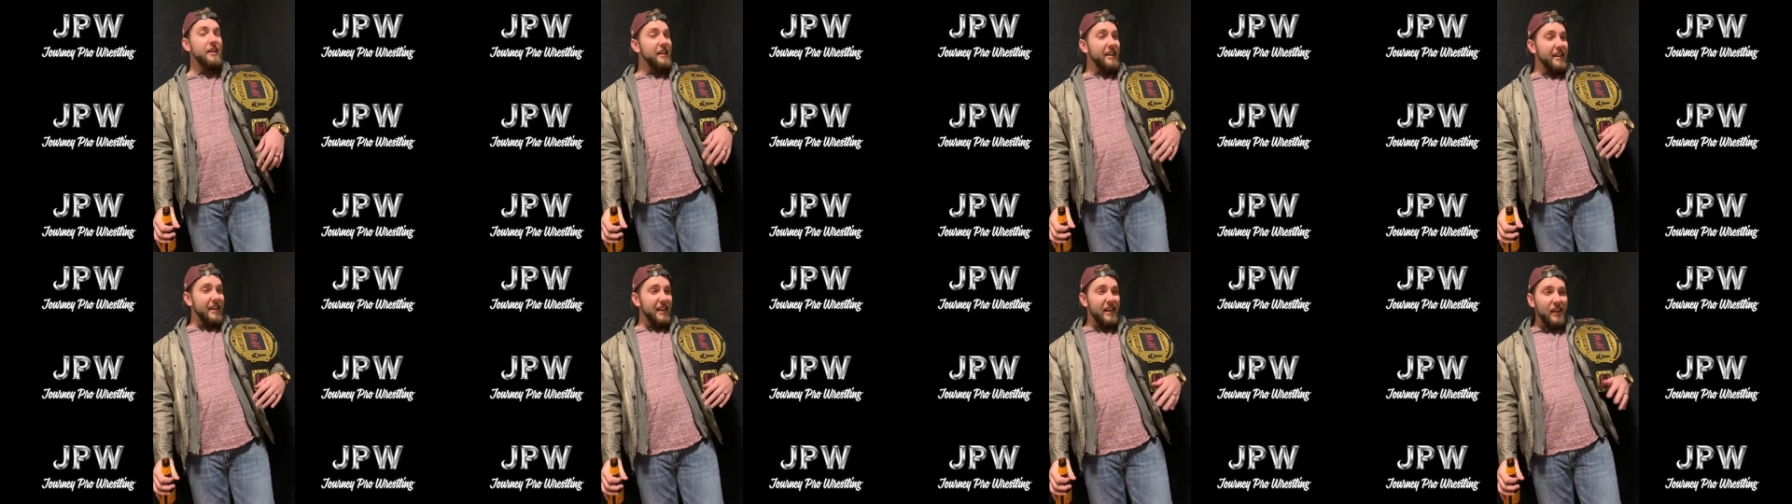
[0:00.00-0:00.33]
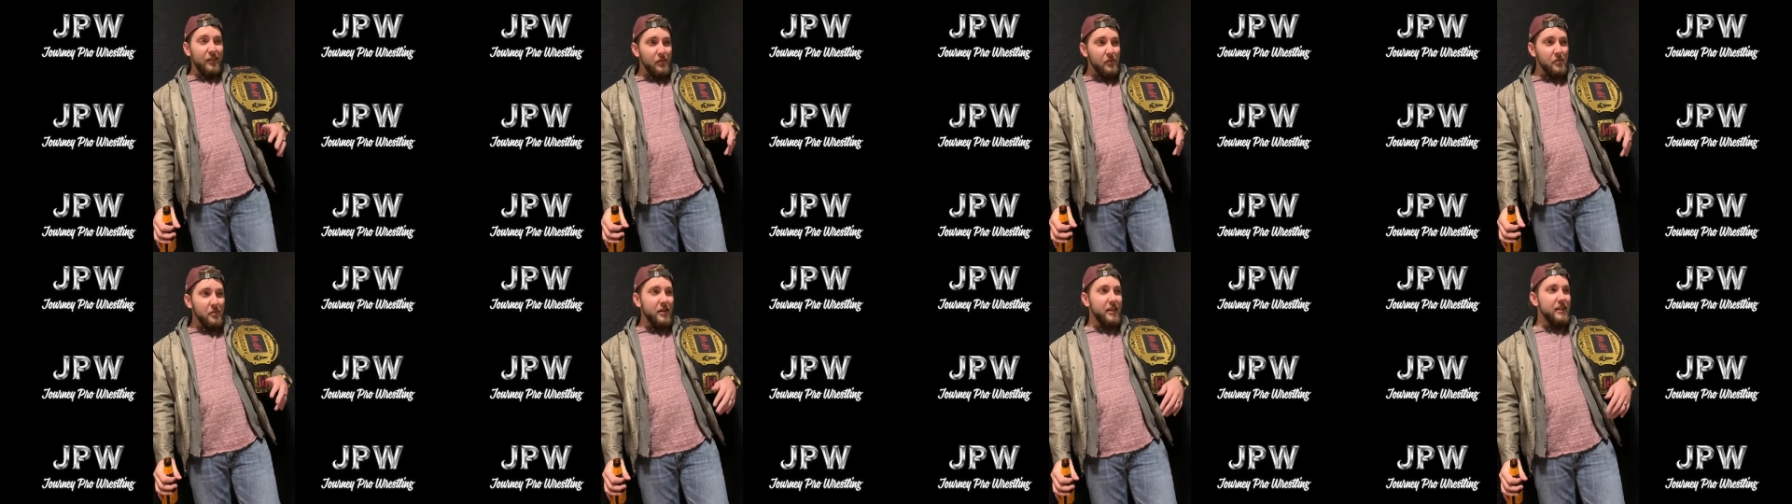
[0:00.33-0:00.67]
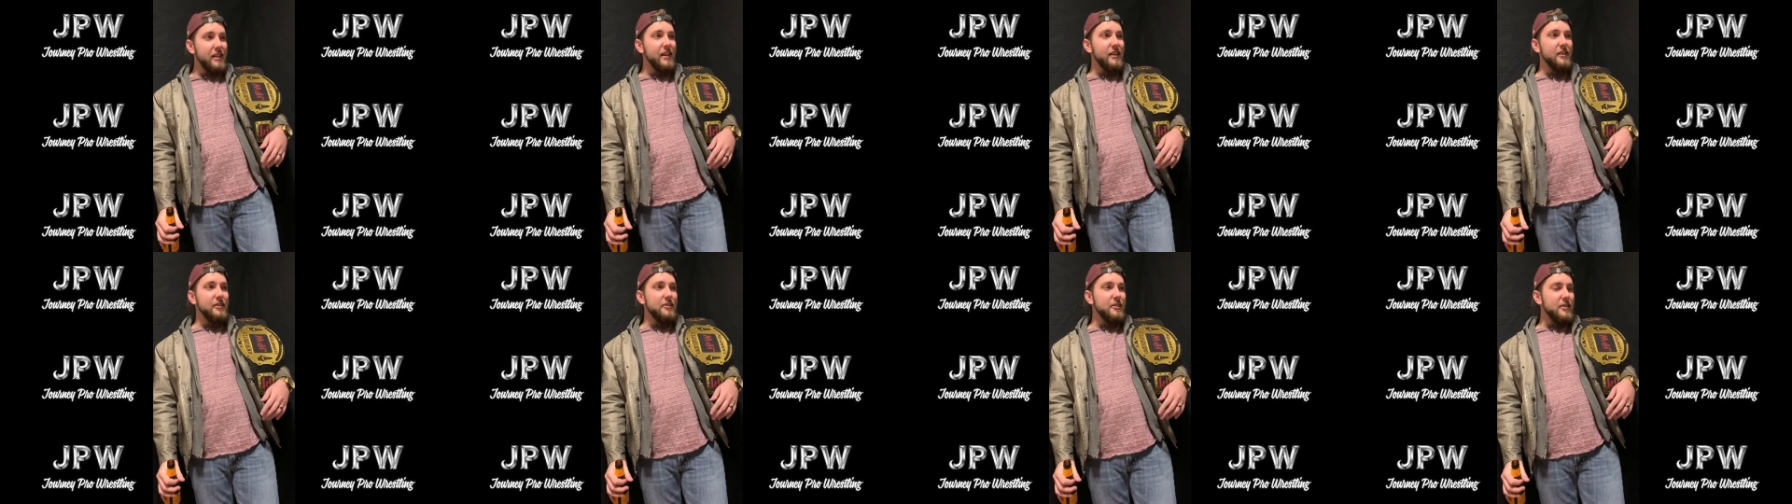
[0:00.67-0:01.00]
And everybody
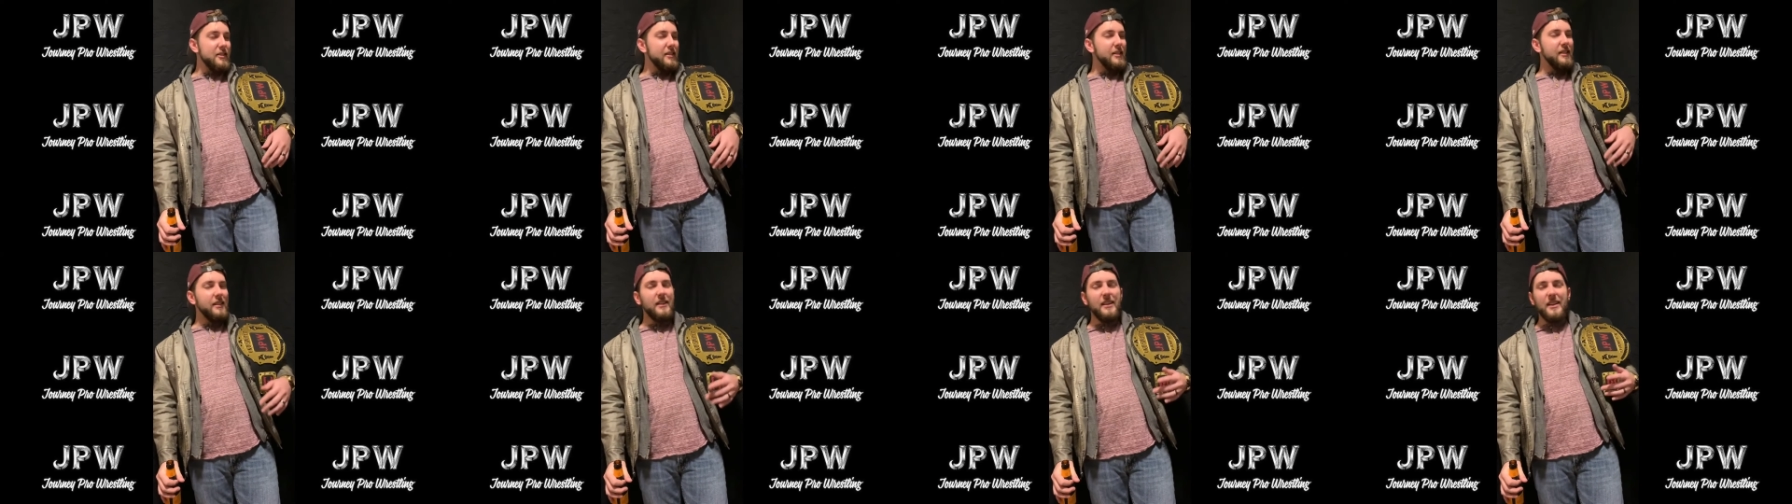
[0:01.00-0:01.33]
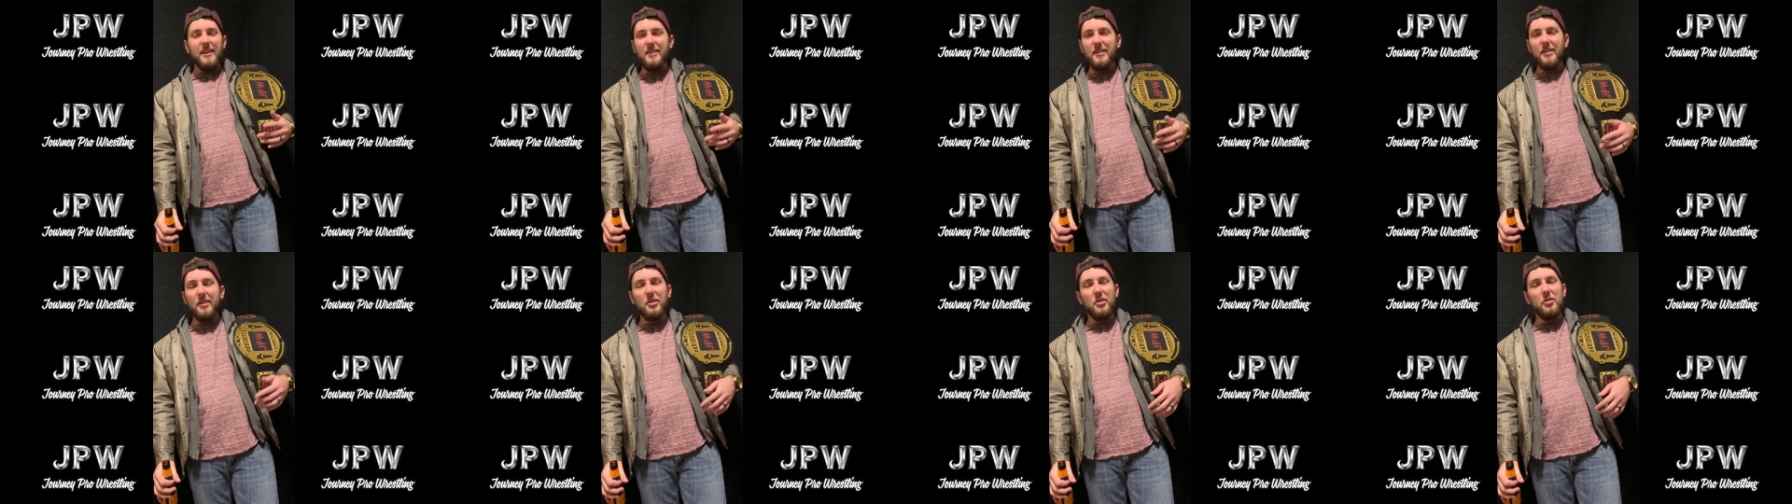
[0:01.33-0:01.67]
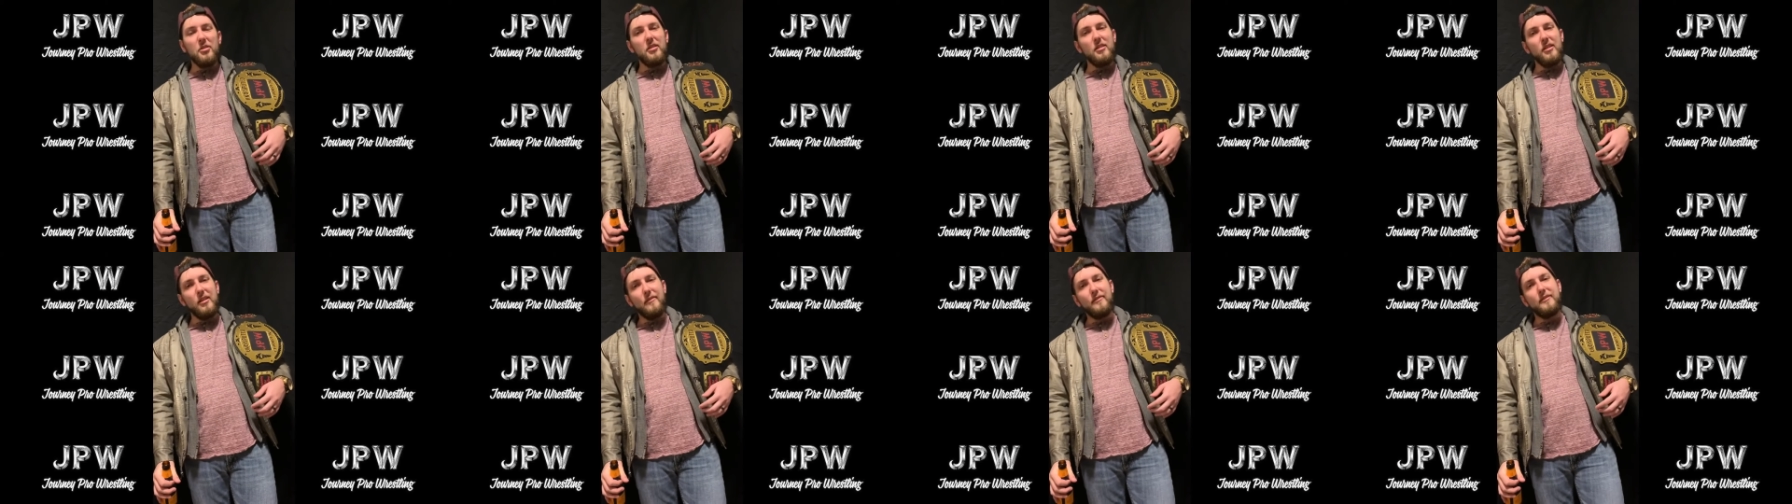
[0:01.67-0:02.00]
else isn't
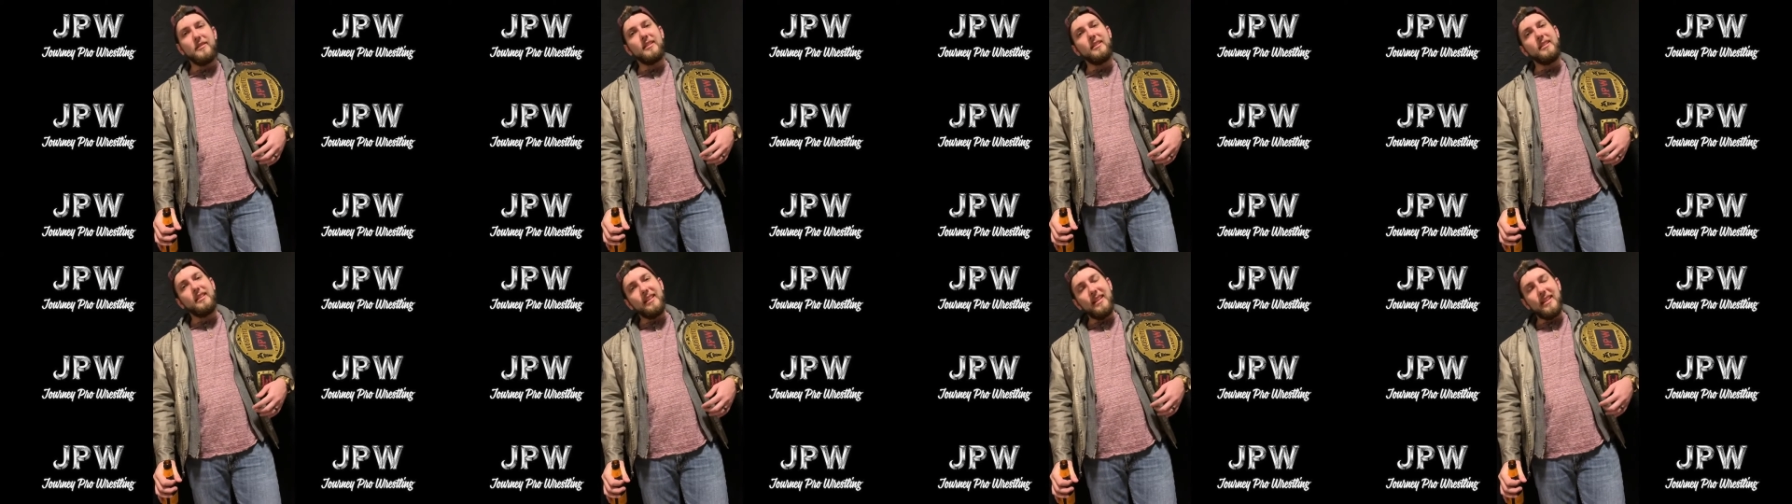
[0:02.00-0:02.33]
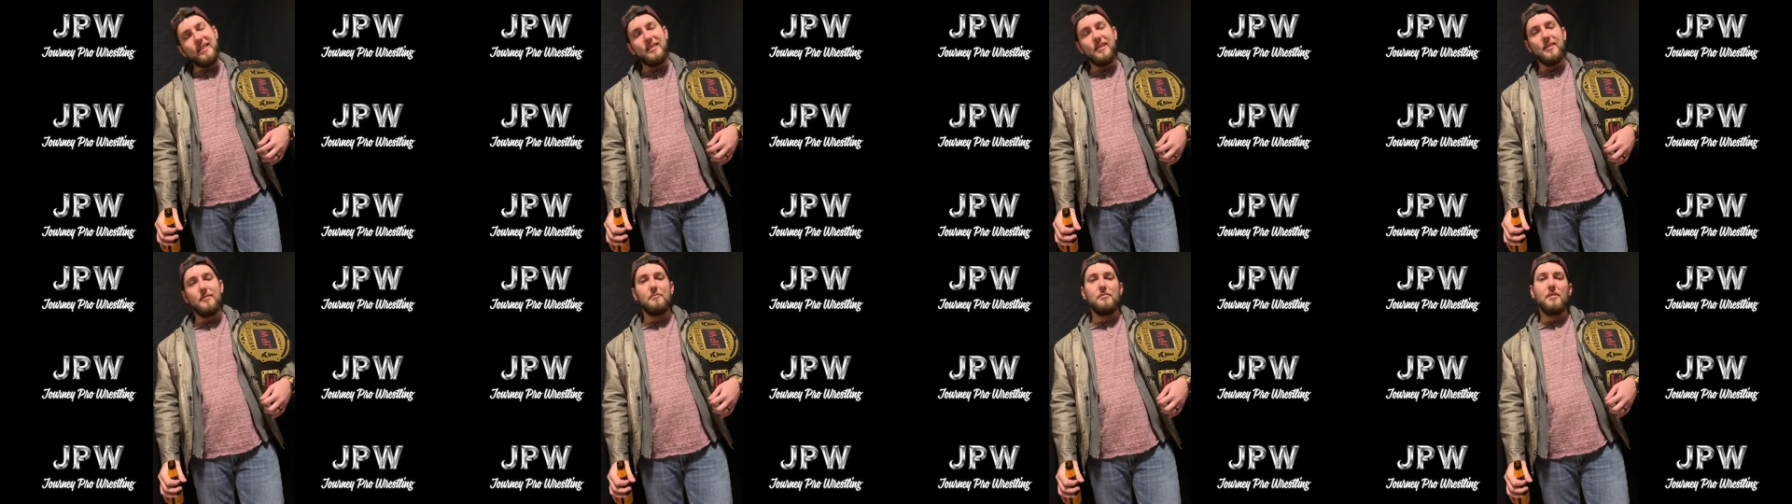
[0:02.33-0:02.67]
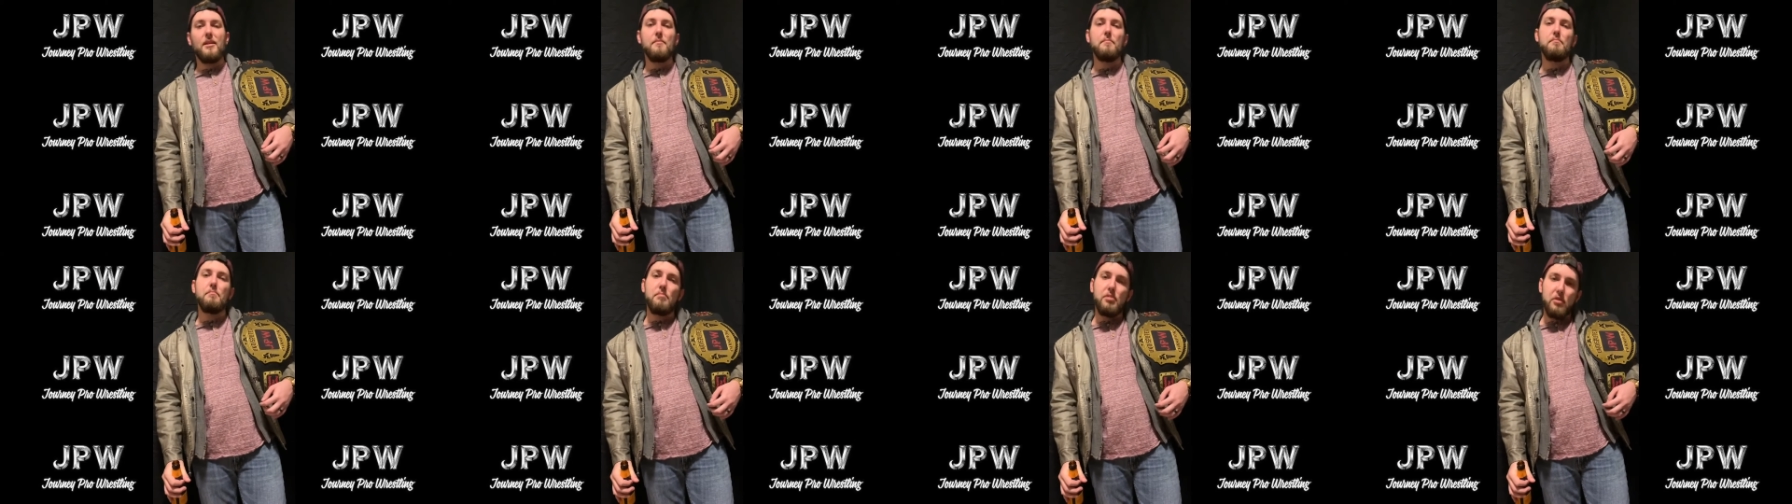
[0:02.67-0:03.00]
good enough to lace up my
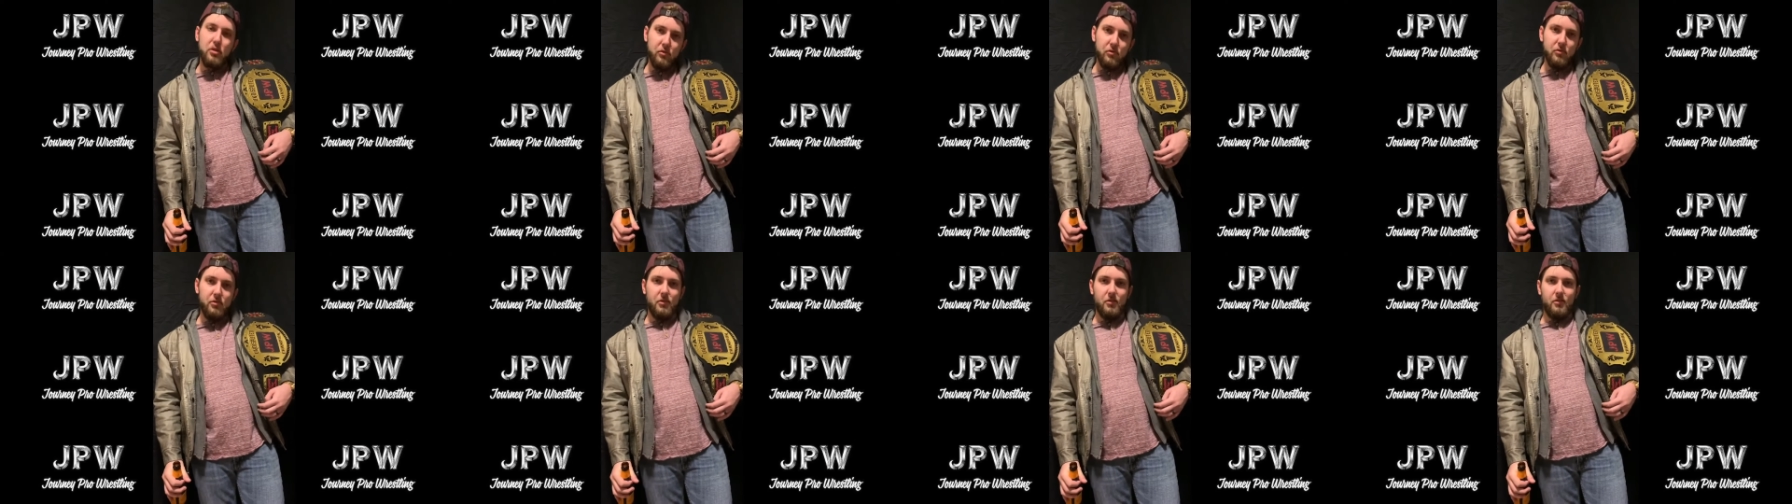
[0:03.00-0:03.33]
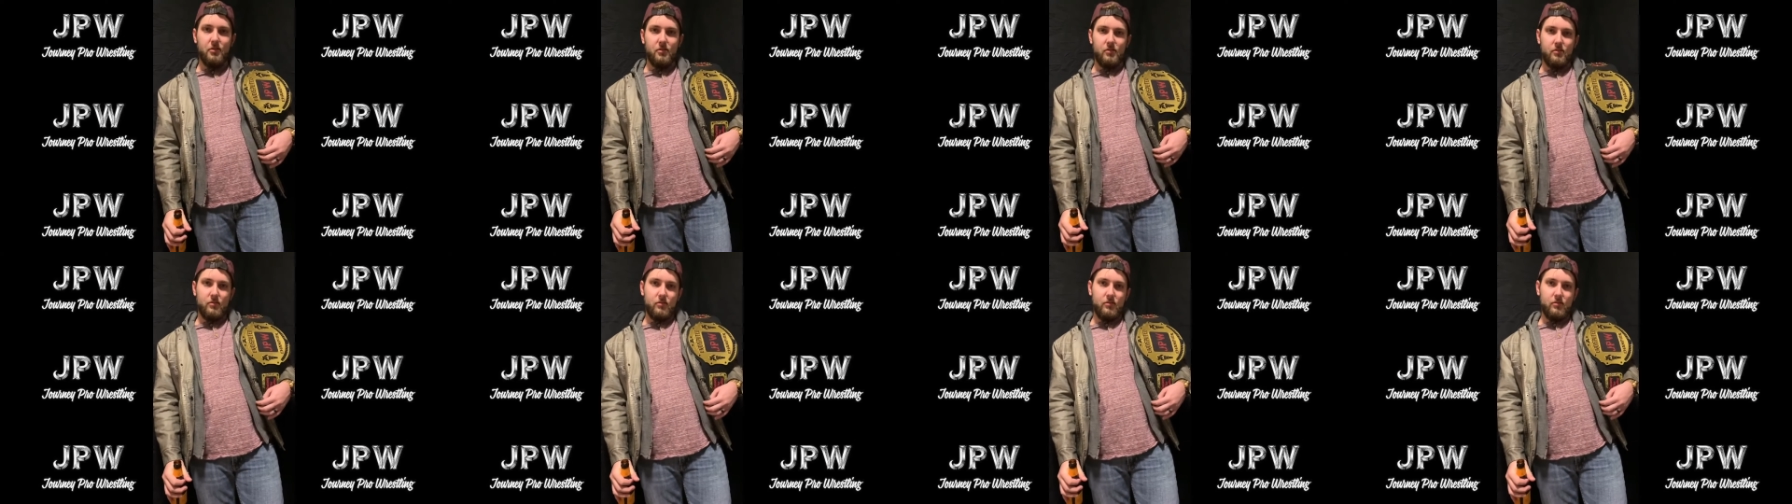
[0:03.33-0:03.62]
boots.